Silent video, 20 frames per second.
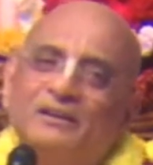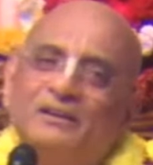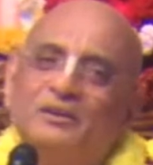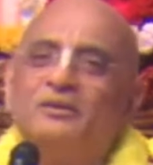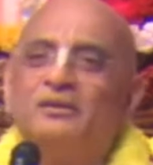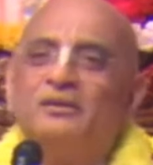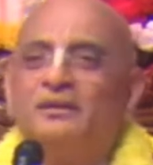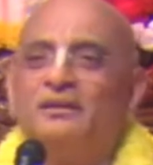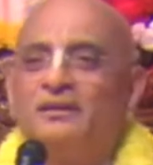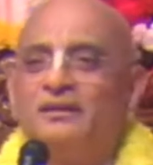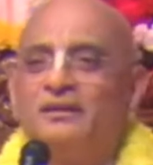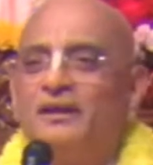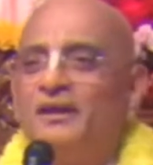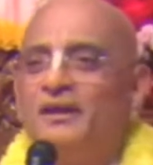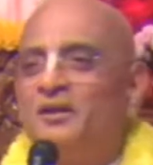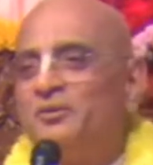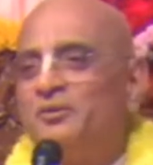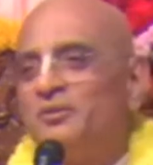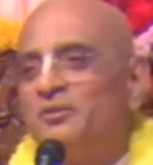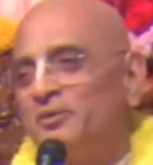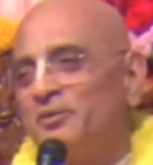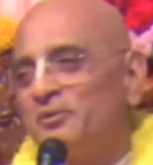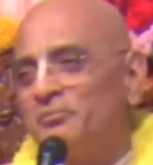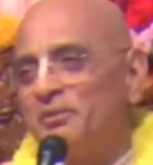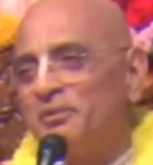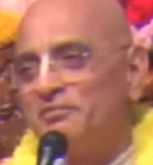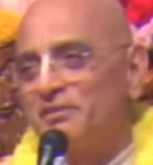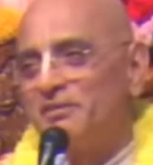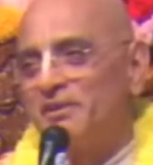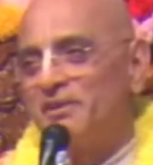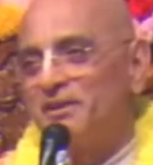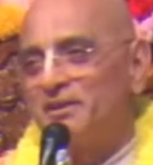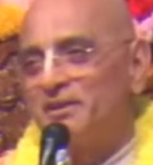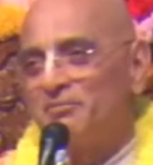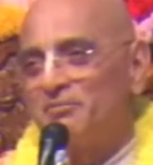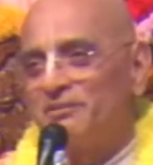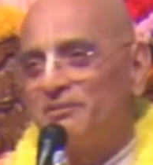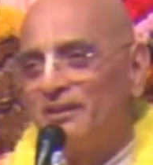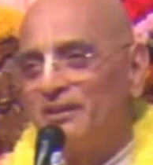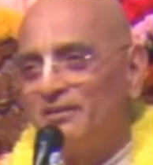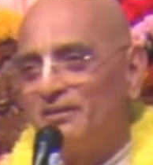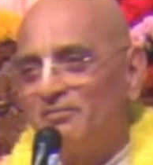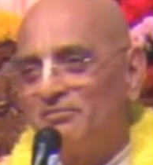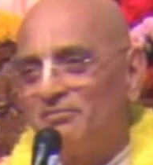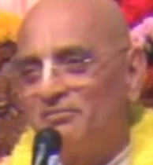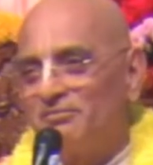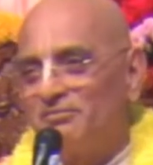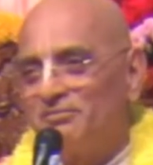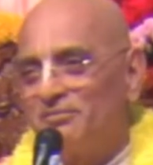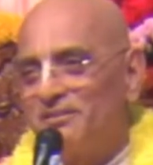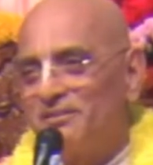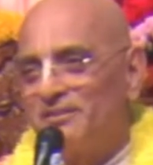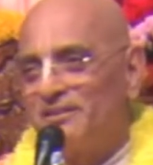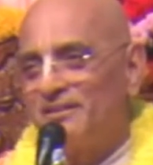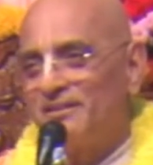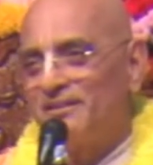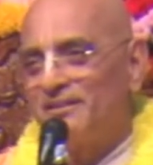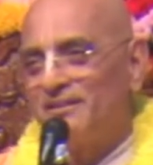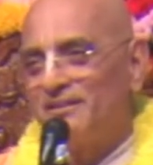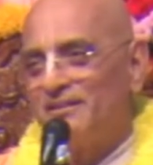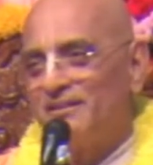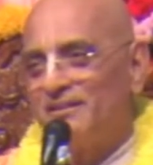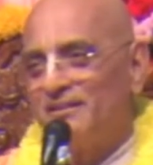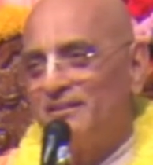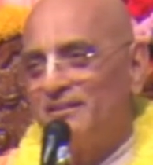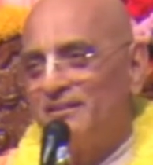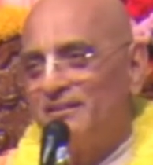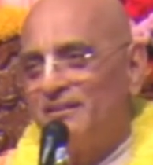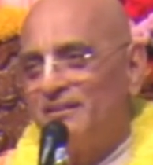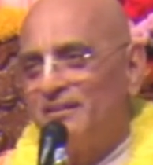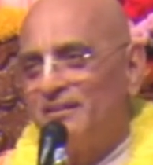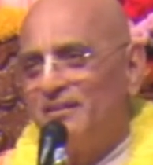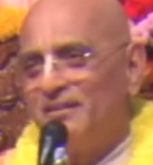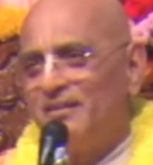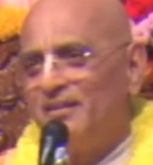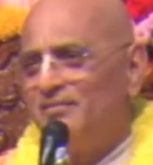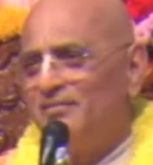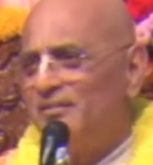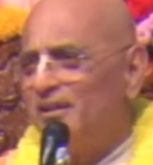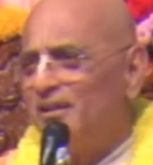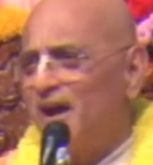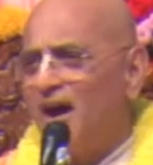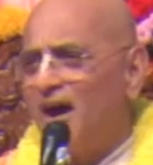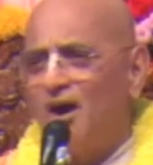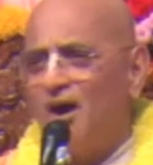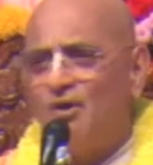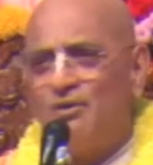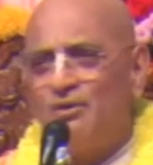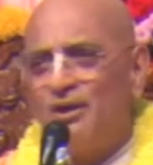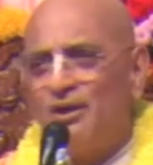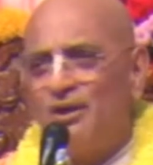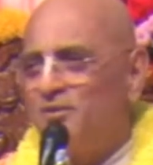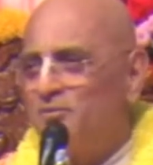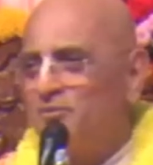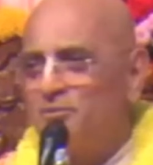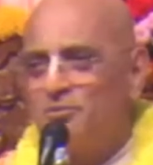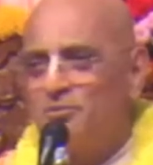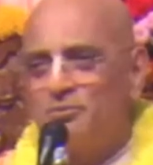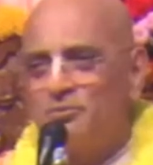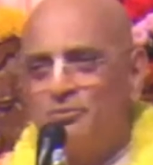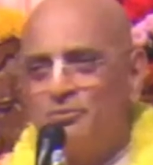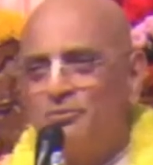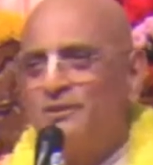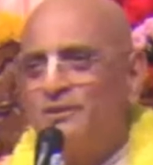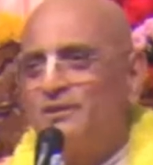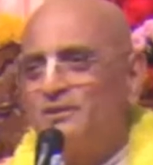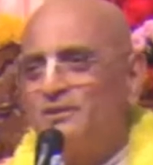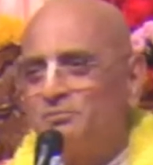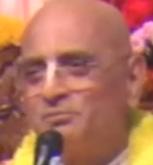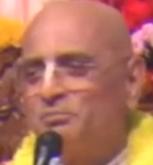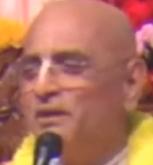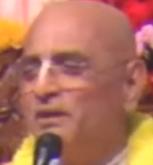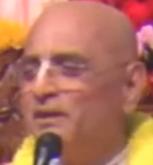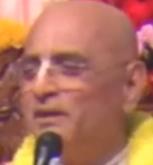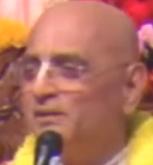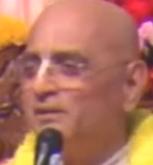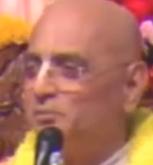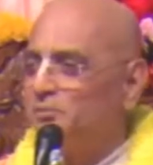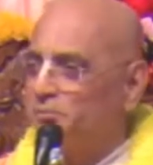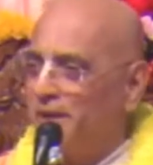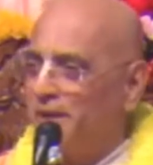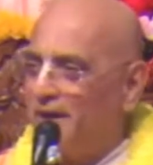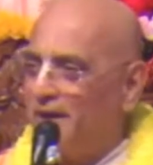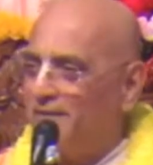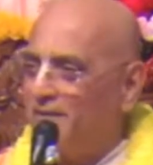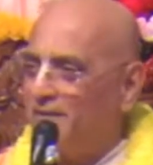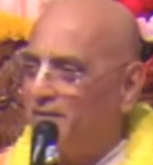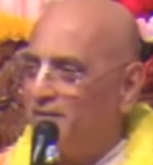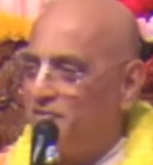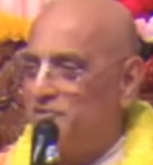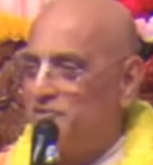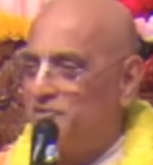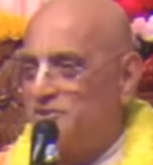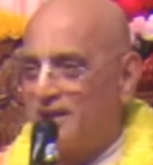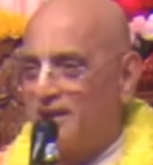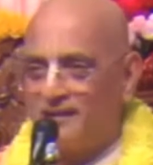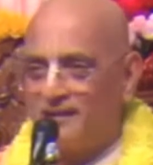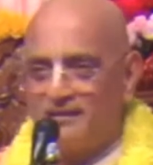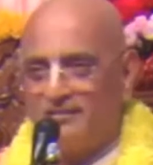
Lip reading: king couldn't prevent himself. He said, "How can you do this? Please spare this child."